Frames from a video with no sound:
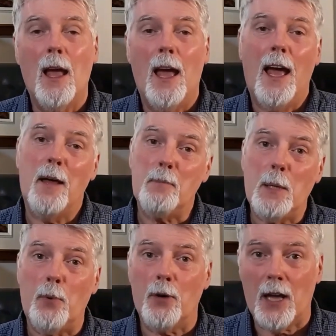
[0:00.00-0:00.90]
And
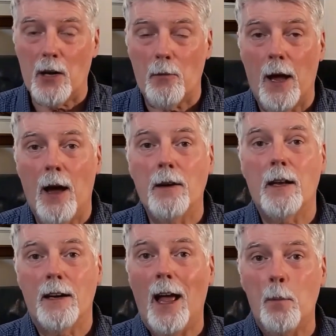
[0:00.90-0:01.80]
people get around
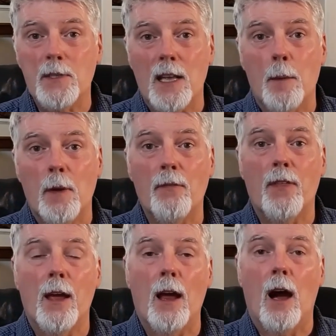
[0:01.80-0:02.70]
and it helps them if
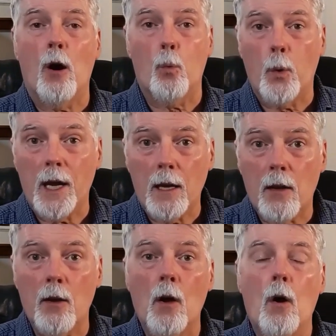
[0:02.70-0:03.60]
they are
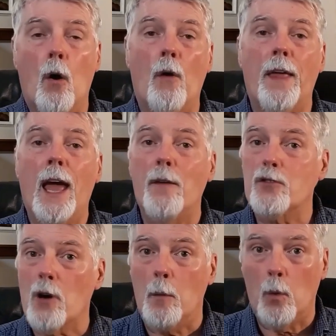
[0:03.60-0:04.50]
weak or they have
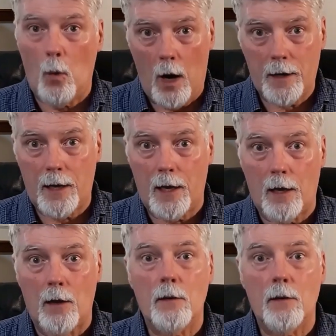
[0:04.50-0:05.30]
trouble walking.